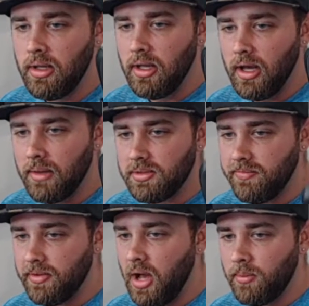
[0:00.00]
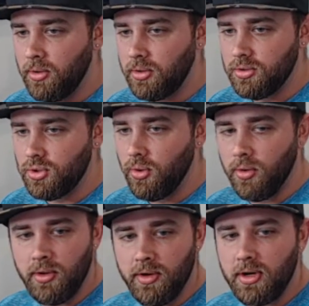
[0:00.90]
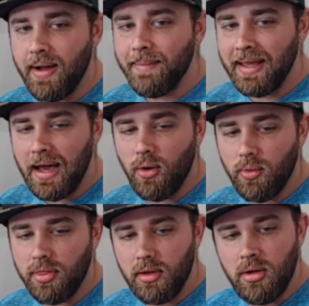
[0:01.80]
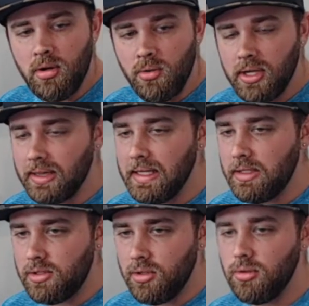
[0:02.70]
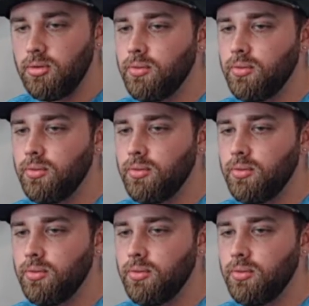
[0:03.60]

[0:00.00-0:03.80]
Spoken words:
It's a phenomenal controller. They're coming out with the new Elite 2,